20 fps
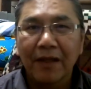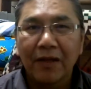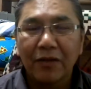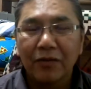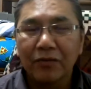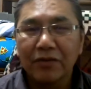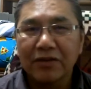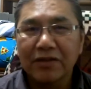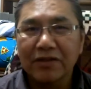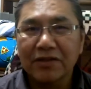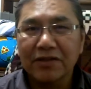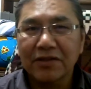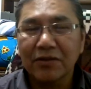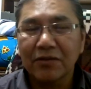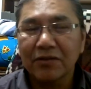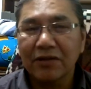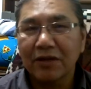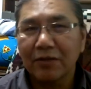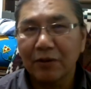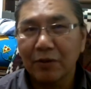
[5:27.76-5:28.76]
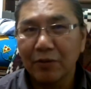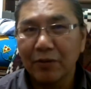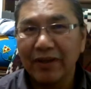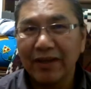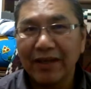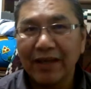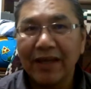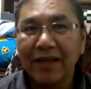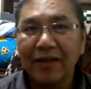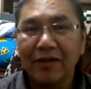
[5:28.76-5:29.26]
We just know that when we
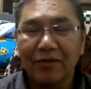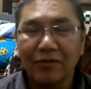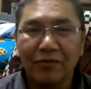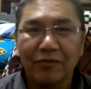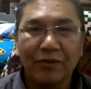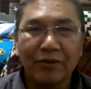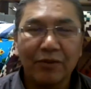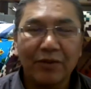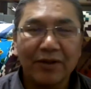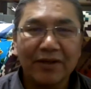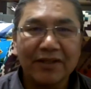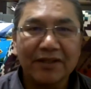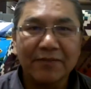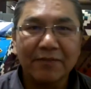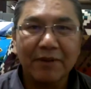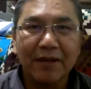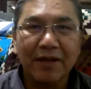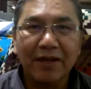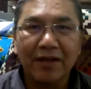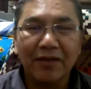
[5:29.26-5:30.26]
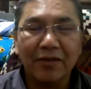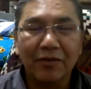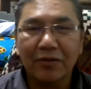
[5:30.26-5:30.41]
get it, we want to spend it,